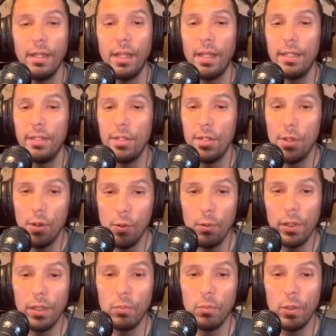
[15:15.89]
I know
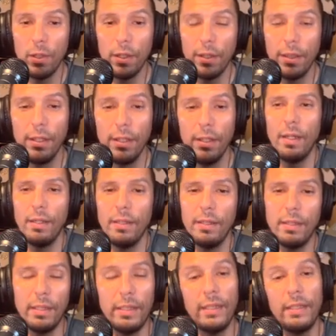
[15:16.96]
what I'm worth.
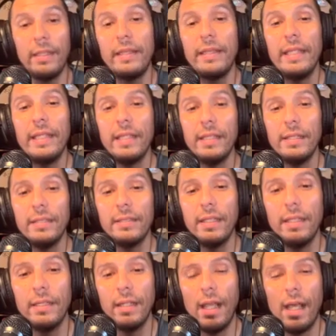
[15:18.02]
The thing is that